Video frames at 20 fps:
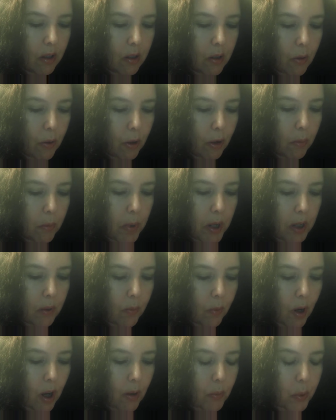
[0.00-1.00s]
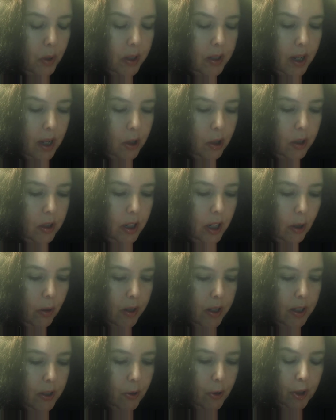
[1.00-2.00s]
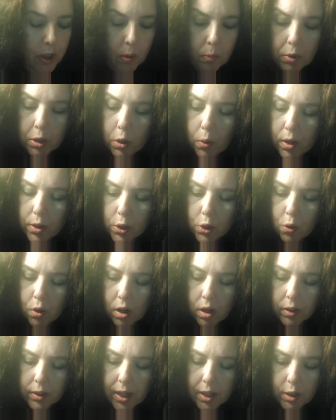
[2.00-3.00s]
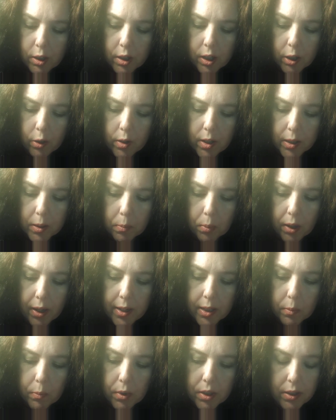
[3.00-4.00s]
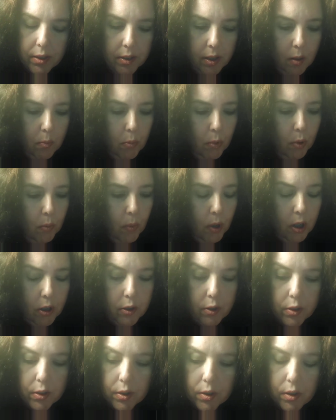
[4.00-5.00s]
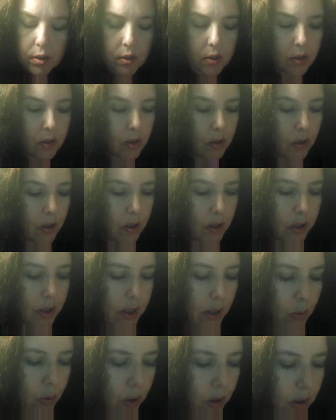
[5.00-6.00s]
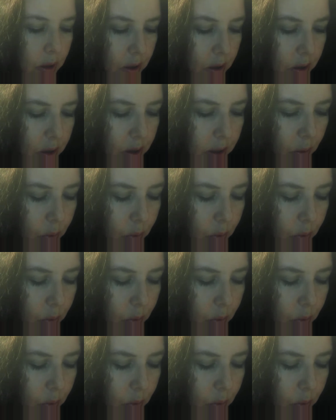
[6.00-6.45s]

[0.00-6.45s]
you could be involved with a Sagittarius or someone who has strong Sagittarius placements, Sun, Moon, Mars, etc., etc.